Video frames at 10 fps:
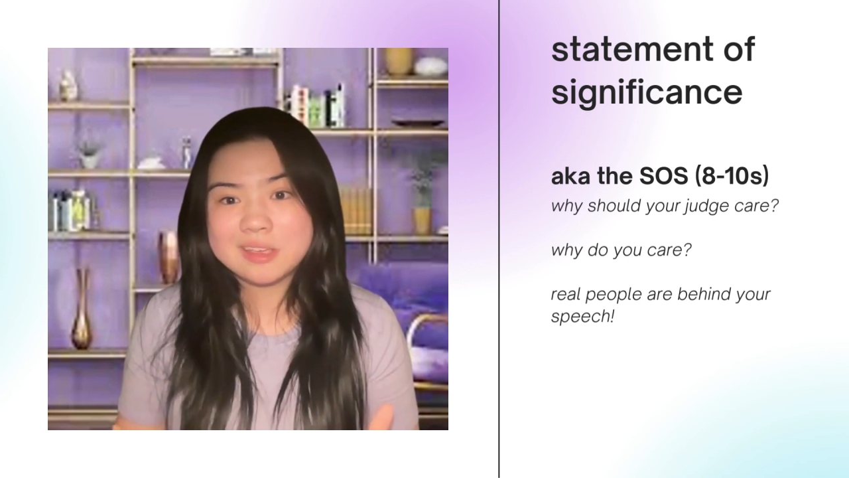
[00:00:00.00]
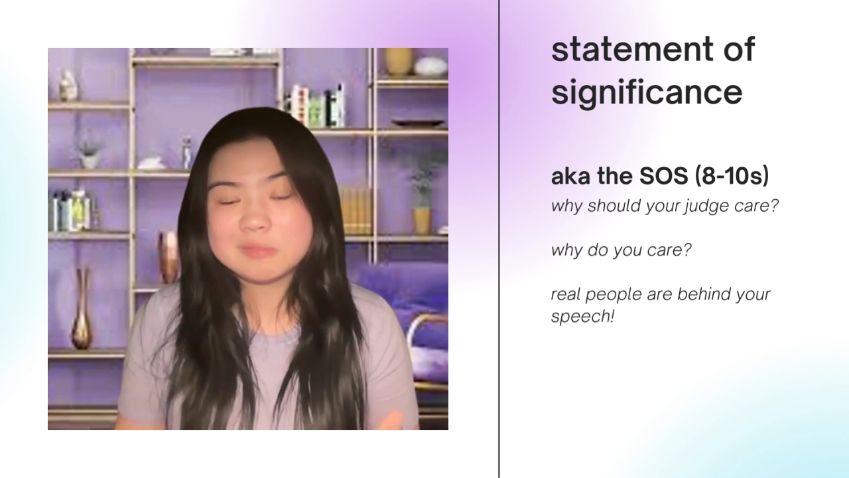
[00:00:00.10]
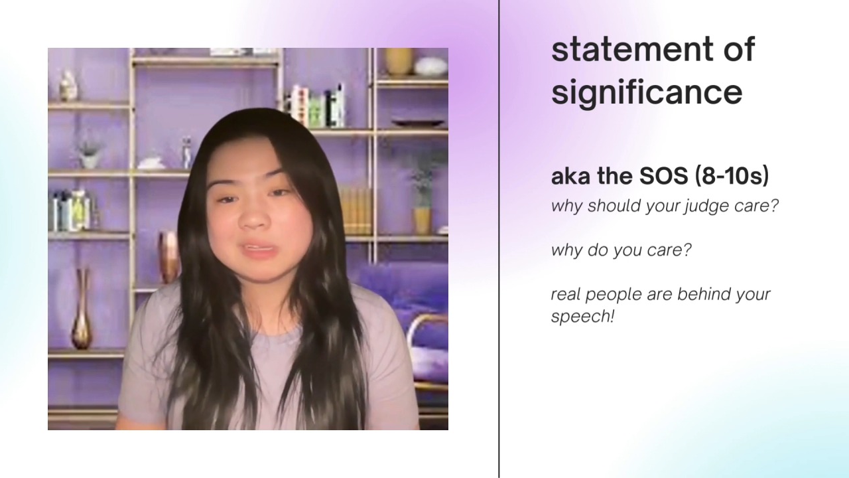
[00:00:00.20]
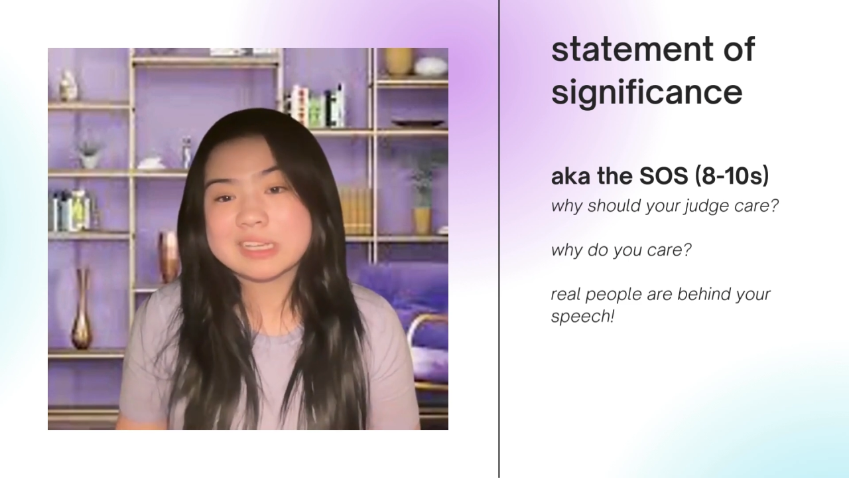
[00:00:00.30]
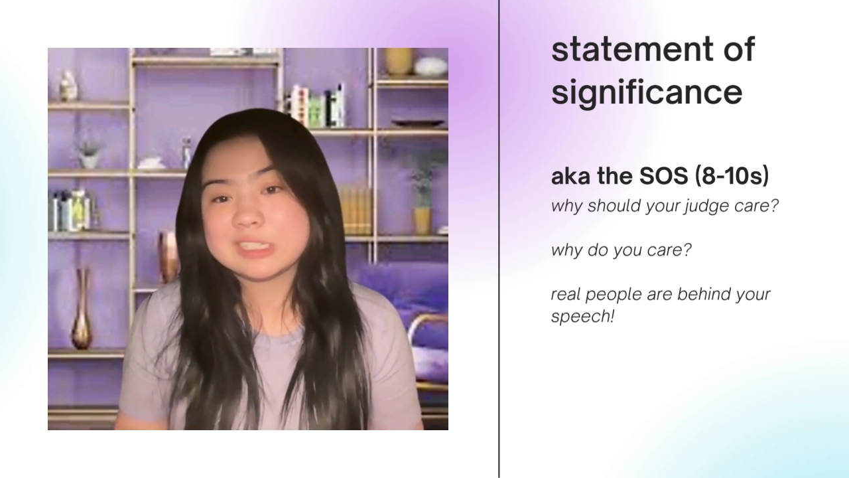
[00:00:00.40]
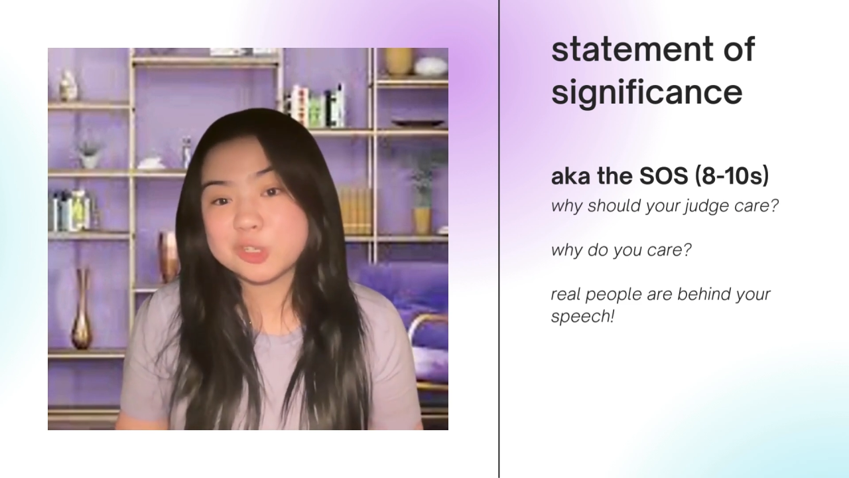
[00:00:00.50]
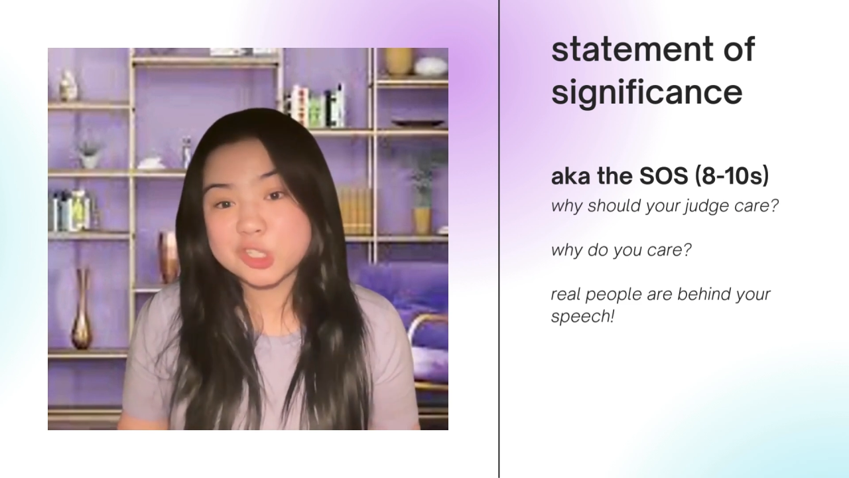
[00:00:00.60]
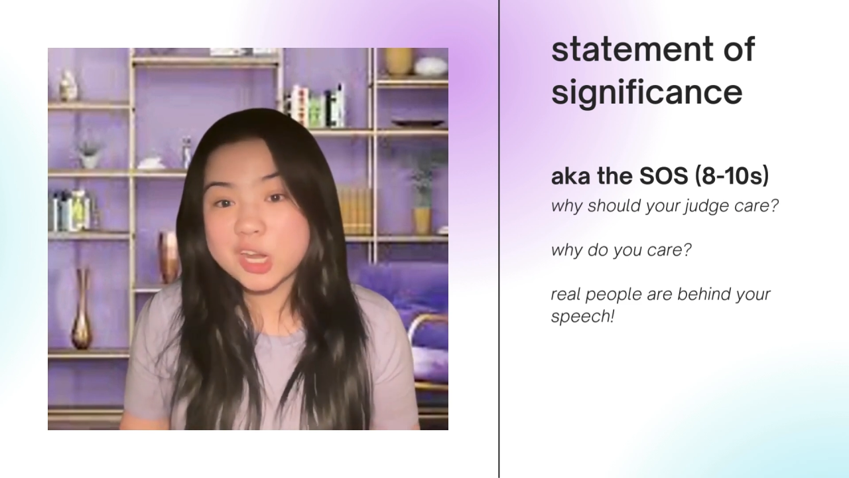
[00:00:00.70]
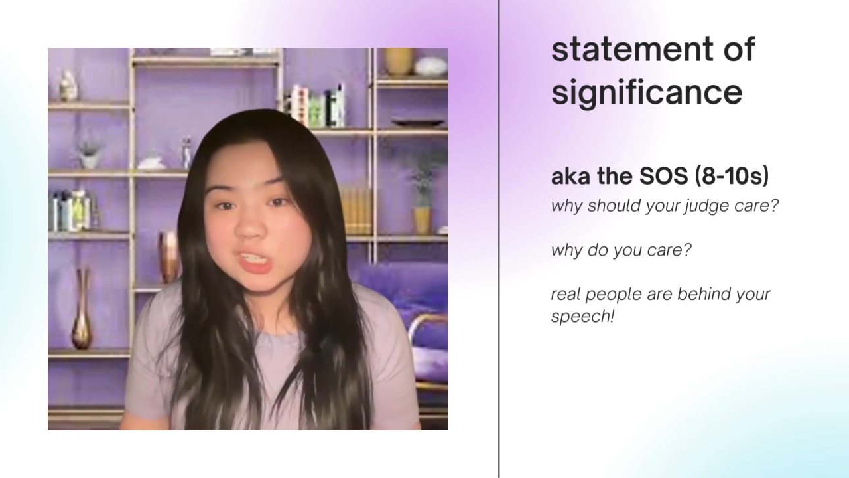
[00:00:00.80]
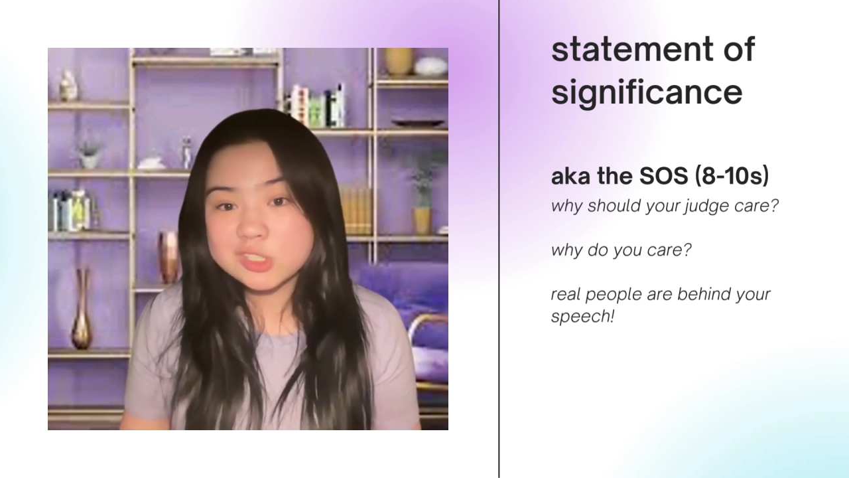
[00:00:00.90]
because your
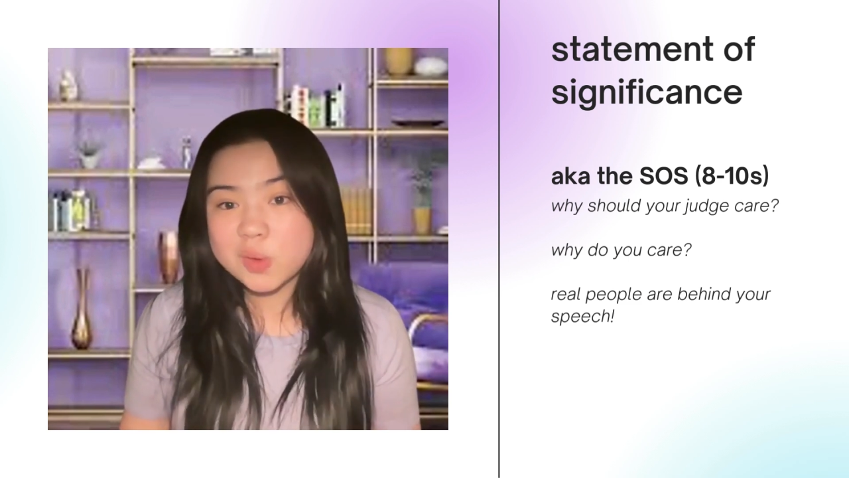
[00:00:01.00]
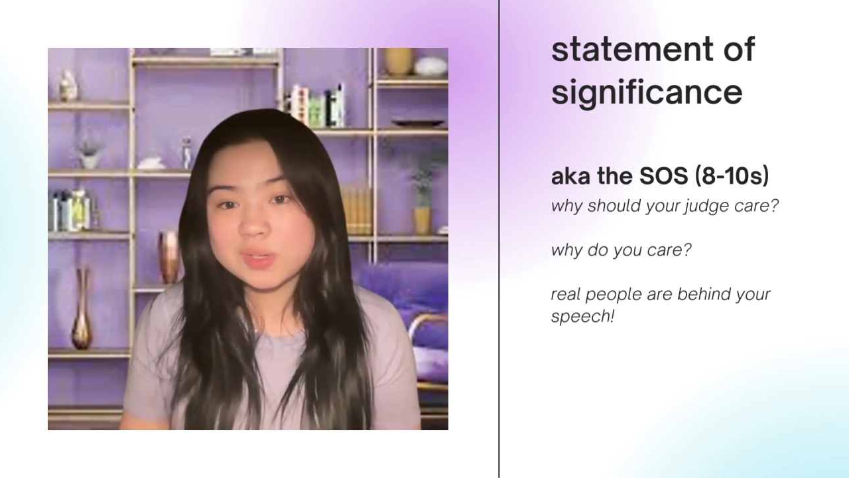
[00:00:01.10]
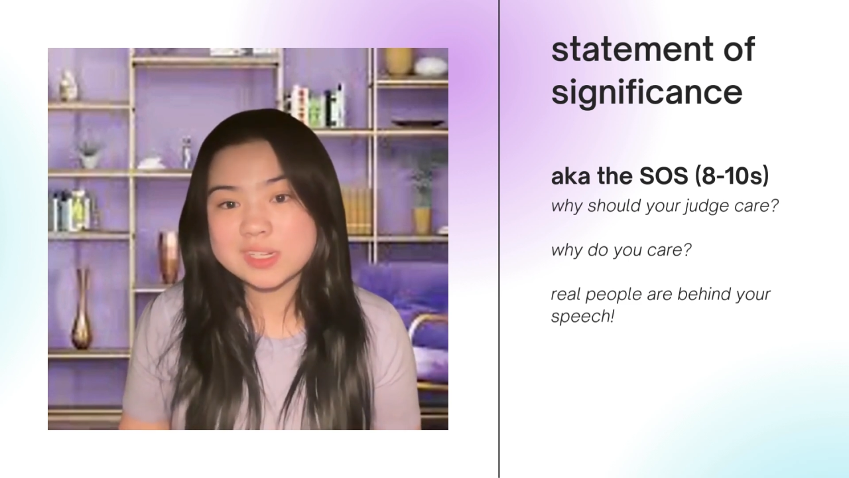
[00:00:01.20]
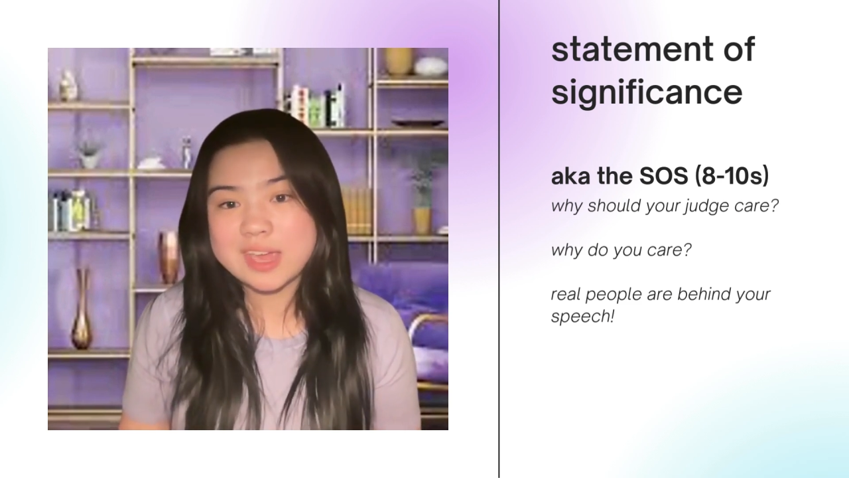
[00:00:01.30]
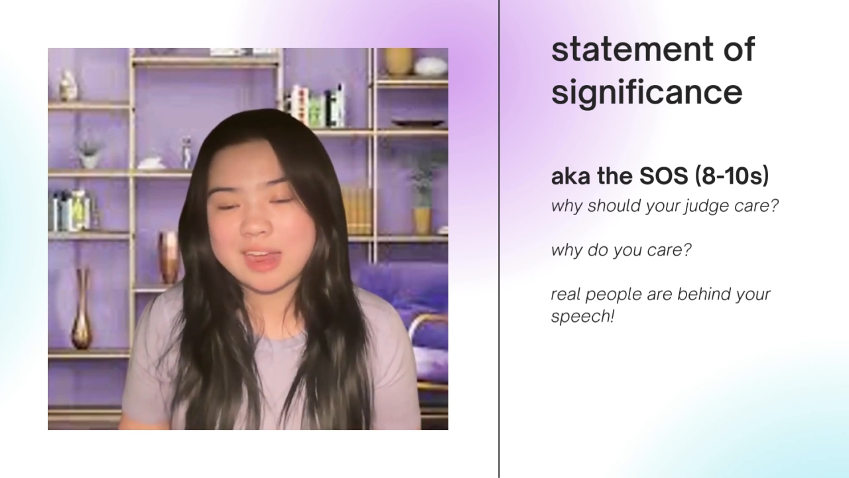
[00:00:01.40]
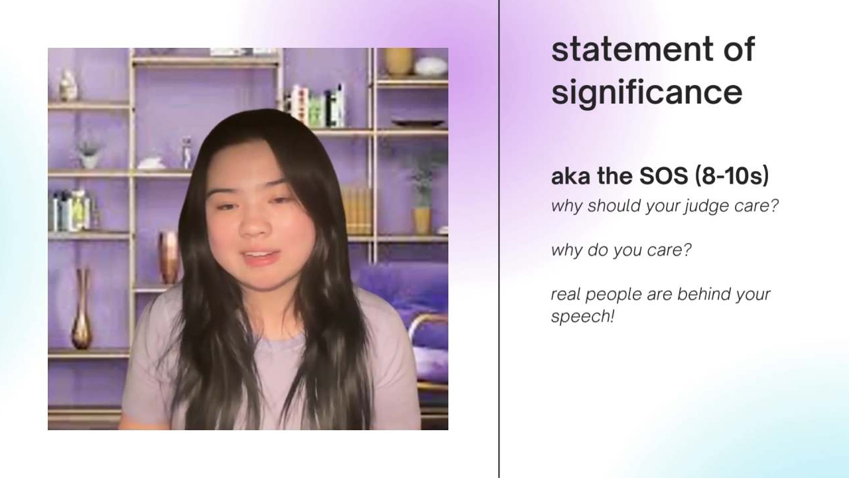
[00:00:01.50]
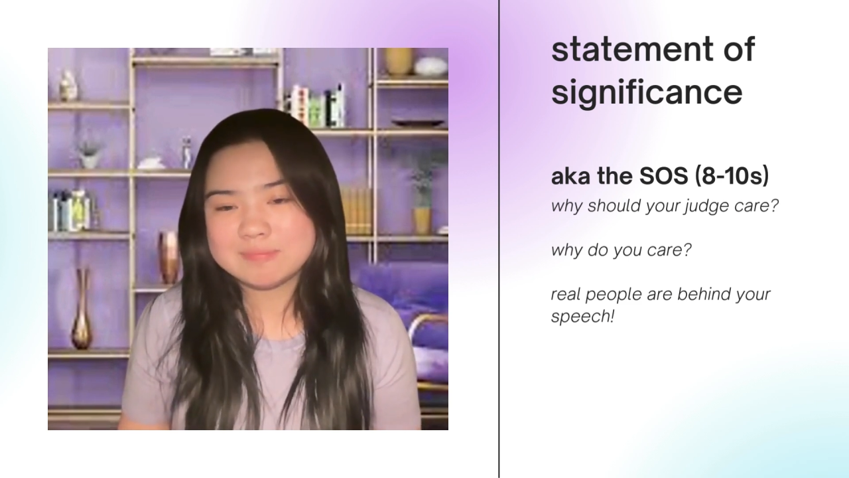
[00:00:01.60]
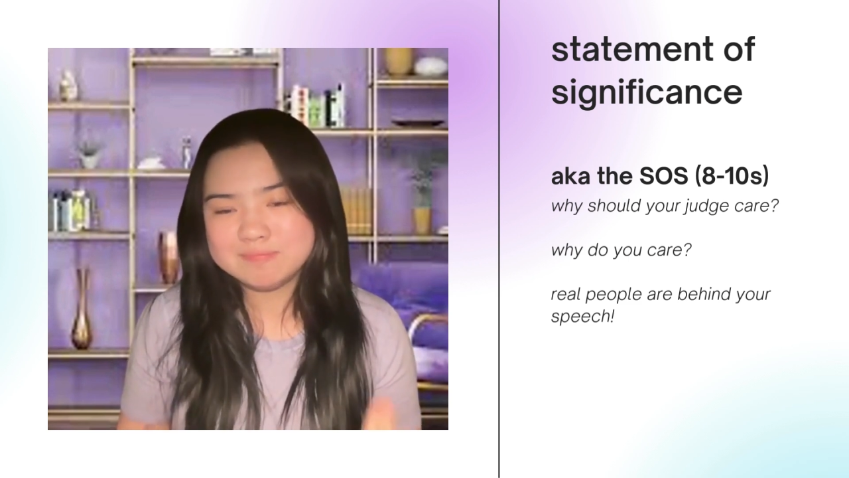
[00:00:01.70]
judge is going to care,